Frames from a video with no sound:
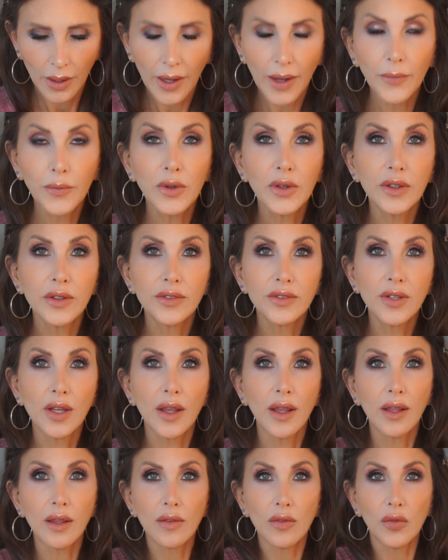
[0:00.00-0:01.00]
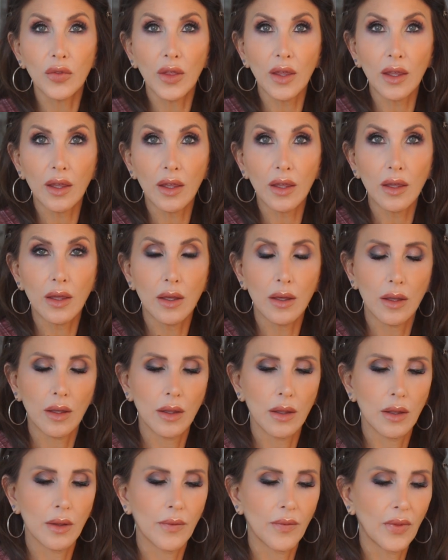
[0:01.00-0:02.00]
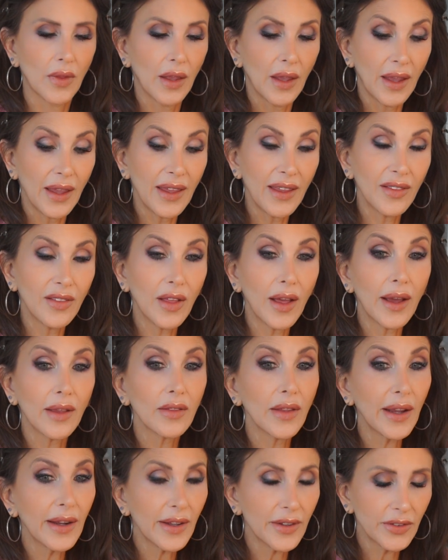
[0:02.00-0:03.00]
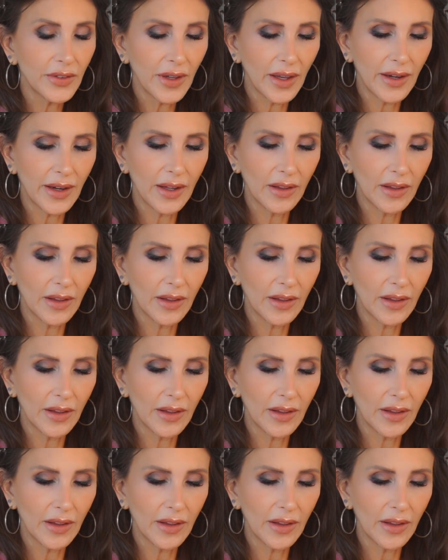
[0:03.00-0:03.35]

I'm going to take the, like I said,